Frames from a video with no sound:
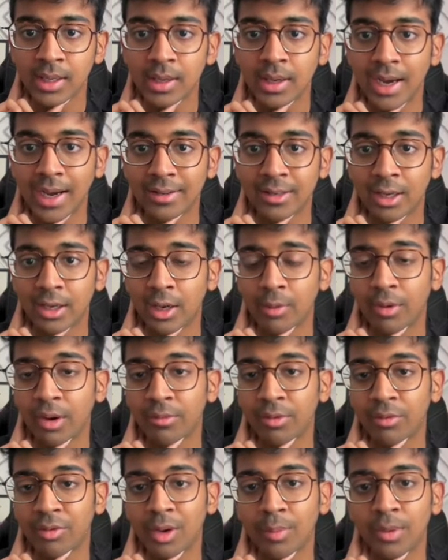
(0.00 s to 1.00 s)
I set up
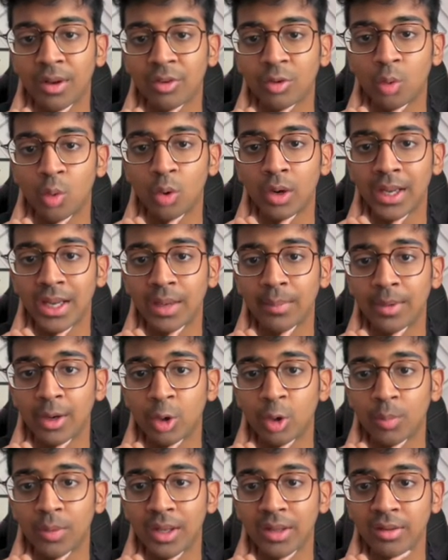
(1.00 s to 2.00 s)
150 plus cold email
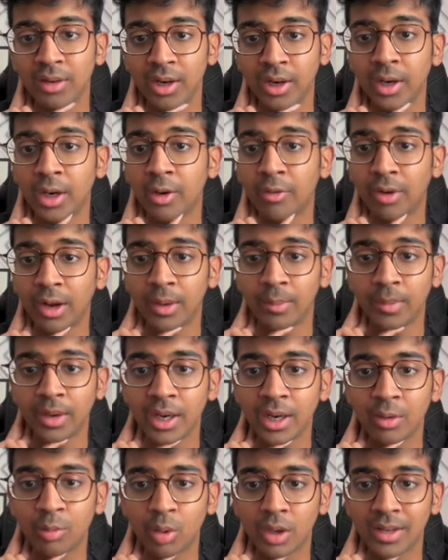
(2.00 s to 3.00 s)
domains in under 1
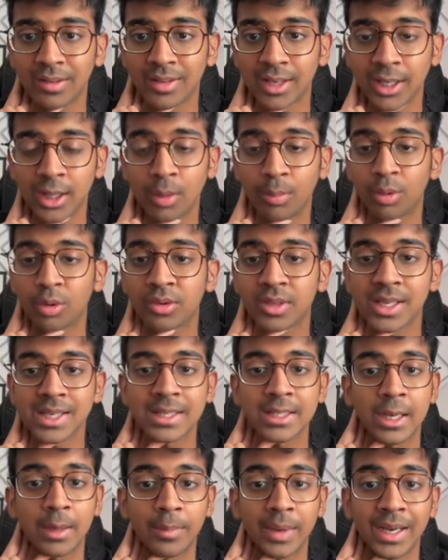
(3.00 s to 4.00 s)
minute. Want to see the process?
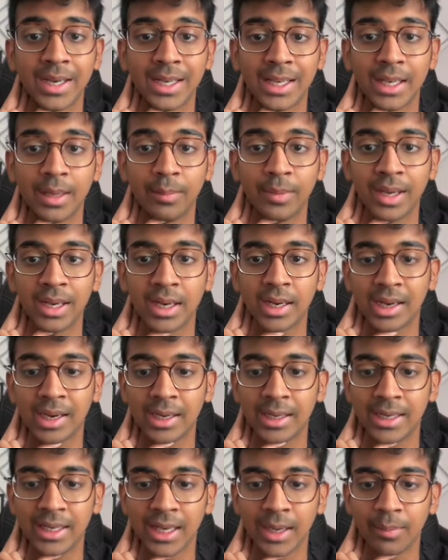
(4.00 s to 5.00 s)
Comment email and I'll
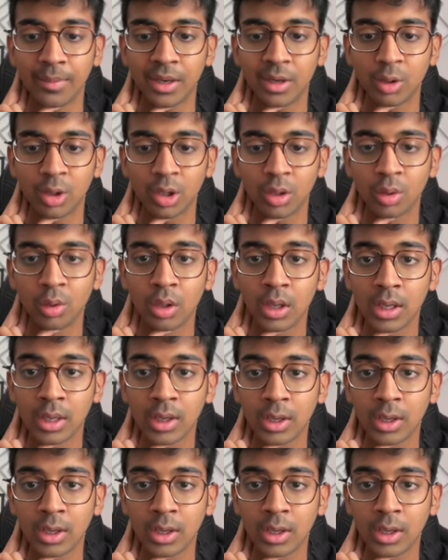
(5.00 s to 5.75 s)
DM it to you.